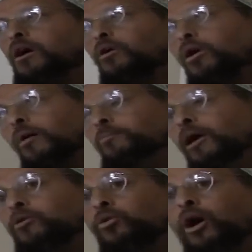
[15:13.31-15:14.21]

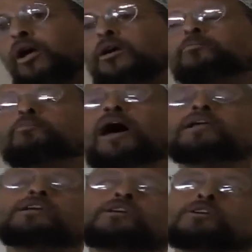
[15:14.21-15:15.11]
Ar-Rahman Ar-Rahim
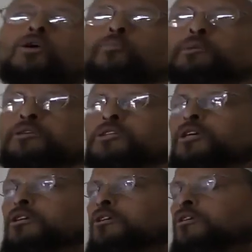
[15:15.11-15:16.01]
Maliki
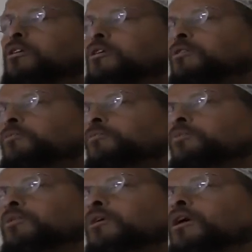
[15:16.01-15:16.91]
Yawmiddin.
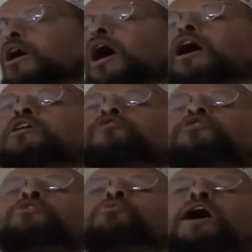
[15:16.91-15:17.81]
And if
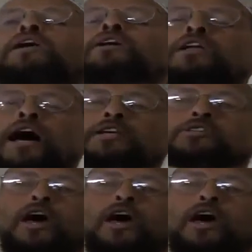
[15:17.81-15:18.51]
we recognize